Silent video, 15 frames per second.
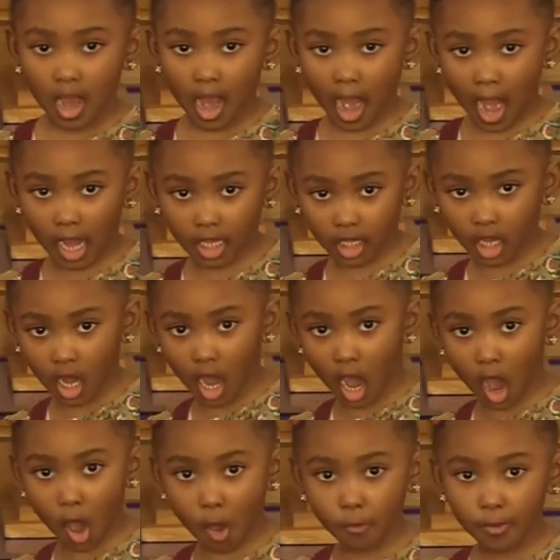I
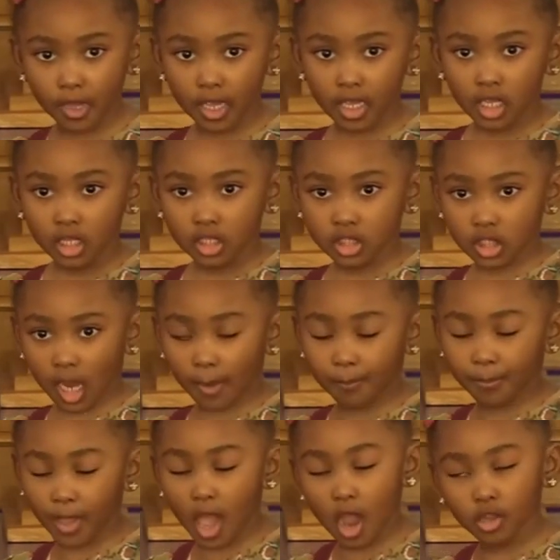hope the
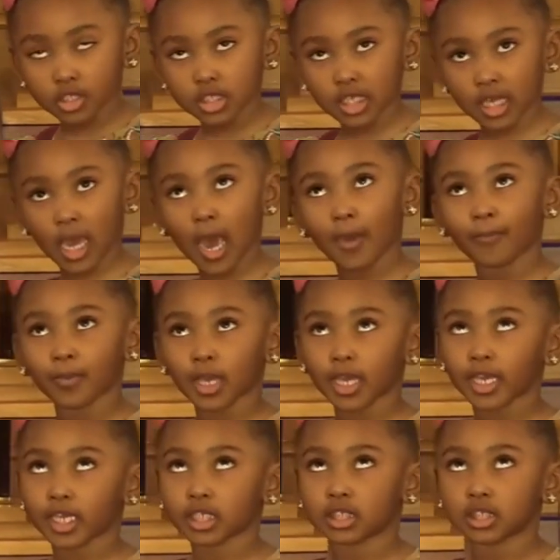beauty of
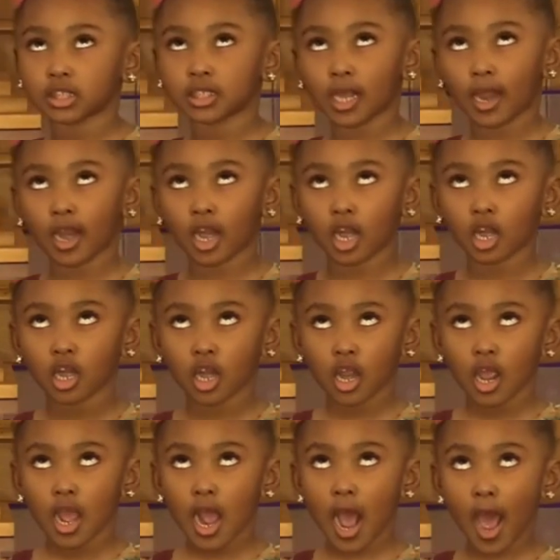Easter
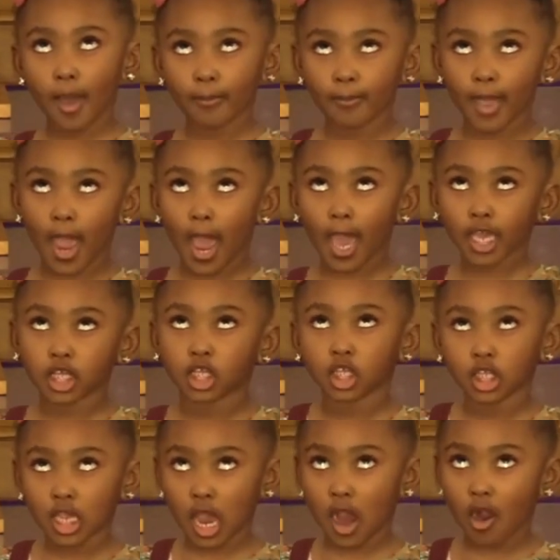will make
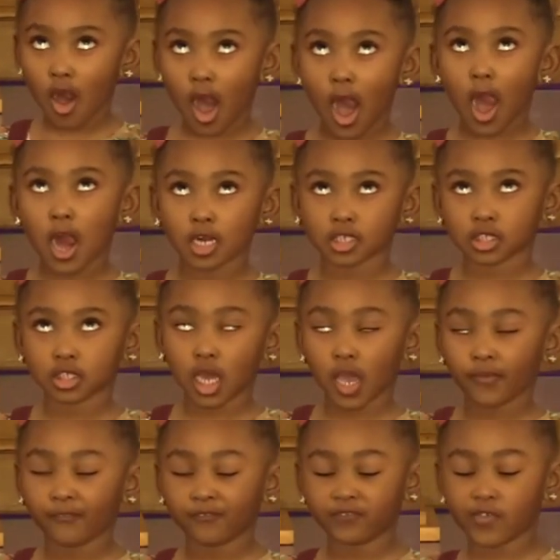your
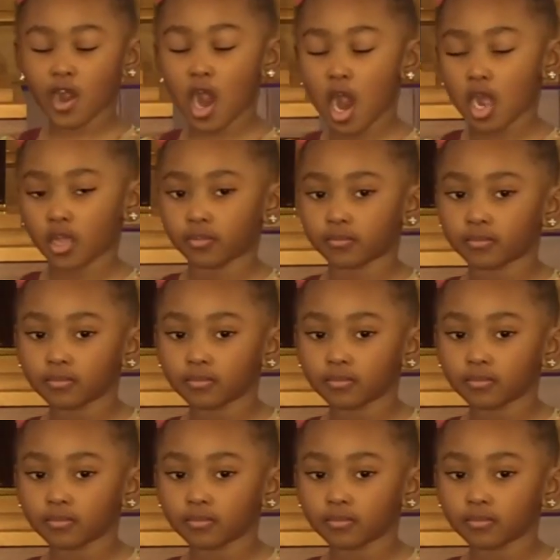holiday fun.